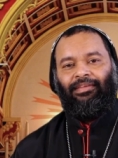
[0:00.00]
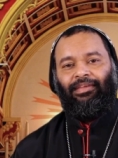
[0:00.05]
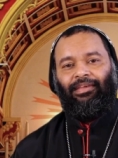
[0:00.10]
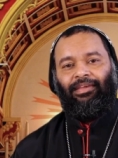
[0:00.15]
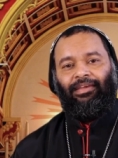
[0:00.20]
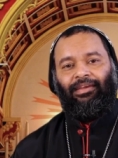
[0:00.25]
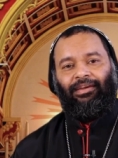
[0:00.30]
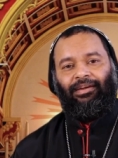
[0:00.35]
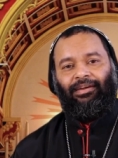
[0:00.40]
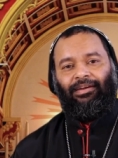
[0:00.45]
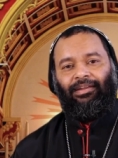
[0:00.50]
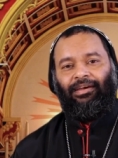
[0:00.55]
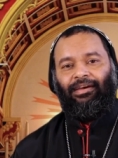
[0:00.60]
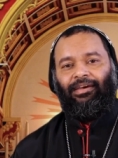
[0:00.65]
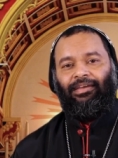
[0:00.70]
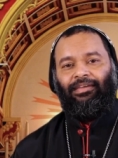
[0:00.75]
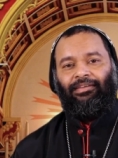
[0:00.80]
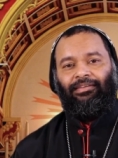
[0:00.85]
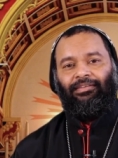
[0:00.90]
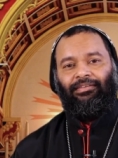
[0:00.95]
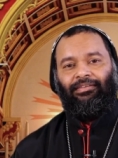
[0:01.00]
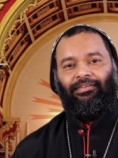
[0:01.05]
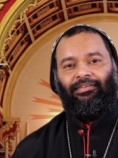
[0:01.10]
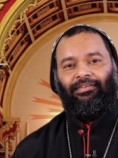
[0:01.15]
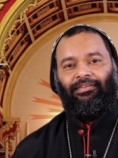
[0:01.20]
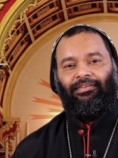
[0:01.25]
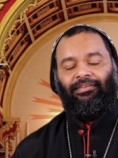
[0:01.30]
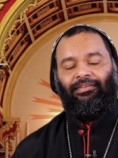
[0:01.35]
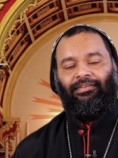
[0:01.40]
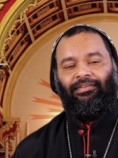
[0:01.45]
a cry
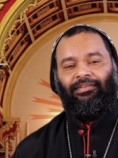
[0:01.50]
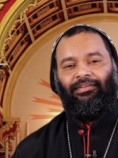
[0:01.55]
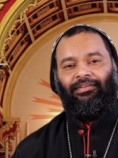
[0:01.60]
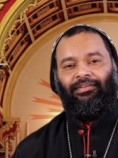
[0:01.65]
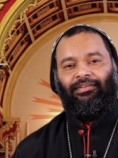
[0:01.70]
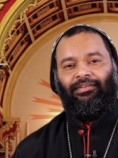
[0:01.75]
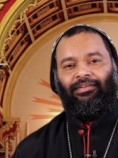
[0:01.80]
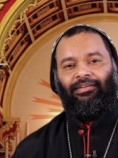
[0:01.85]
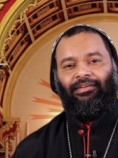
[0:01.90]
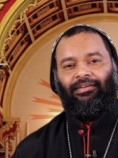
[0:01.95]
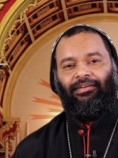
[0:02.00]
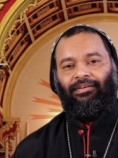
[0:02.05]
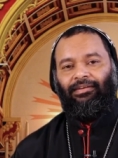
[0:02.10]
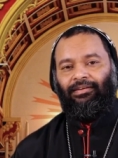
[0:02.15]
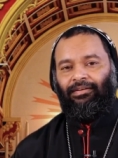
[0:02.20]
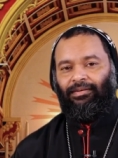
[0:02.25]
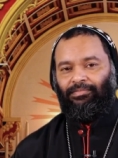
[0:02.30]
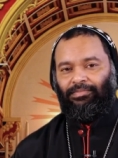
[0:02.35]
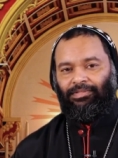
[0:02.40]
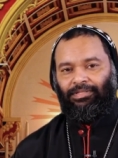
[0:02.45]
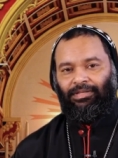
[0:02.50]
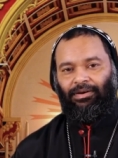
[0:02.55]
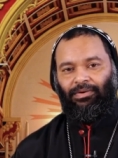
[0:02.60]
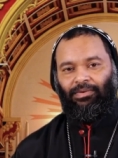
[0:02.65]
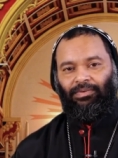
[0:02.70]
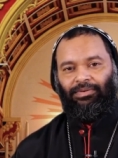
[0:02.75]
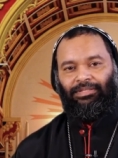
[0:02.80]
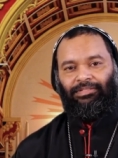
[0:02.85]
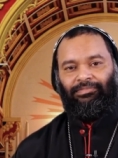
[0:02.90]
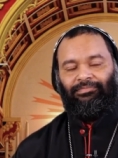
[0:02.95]
comes
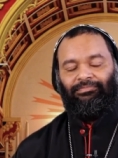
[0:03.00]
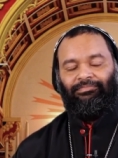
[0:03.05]
out.